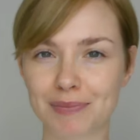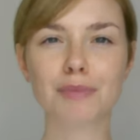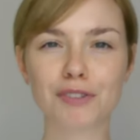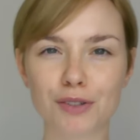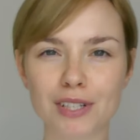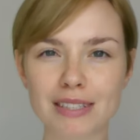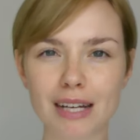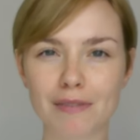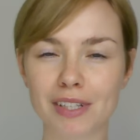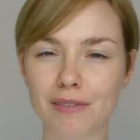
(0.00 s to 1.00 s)
Before I
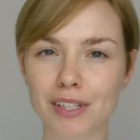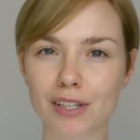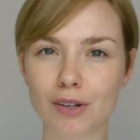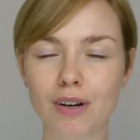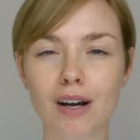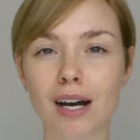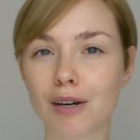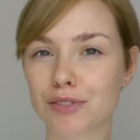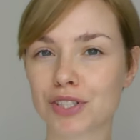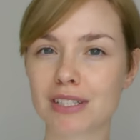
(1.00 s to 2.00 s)
start with the video, I
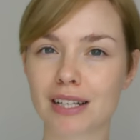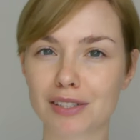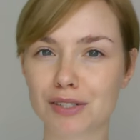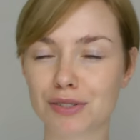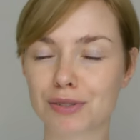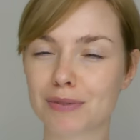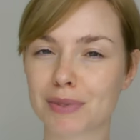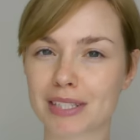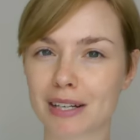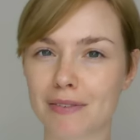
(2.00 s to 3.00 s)
would just like to introduce
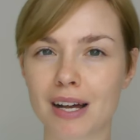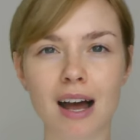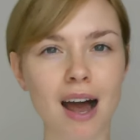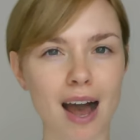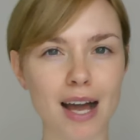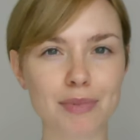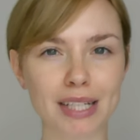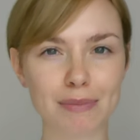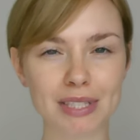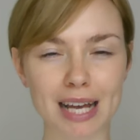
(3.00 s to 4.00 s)
myself. Hi, my
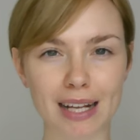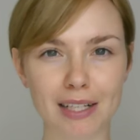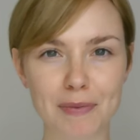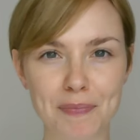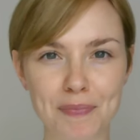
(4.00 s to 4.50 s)
name is Egle.